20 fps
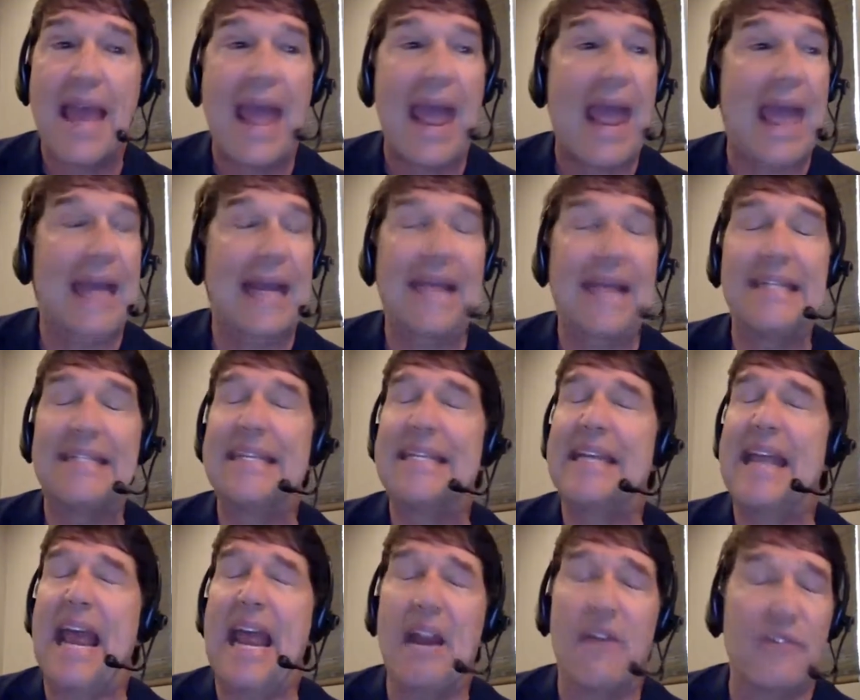Mm-hmm. And
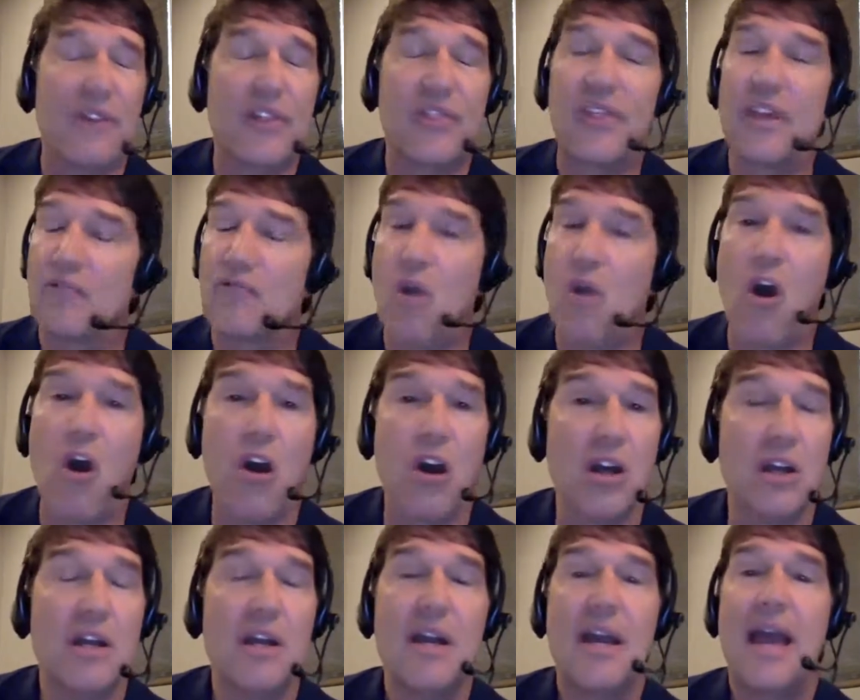I did everything
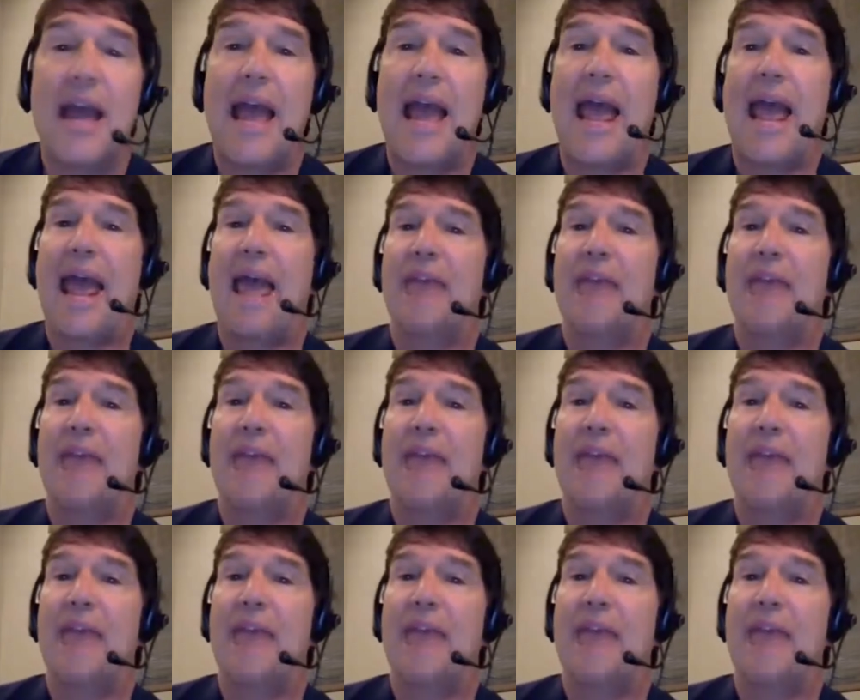wrong.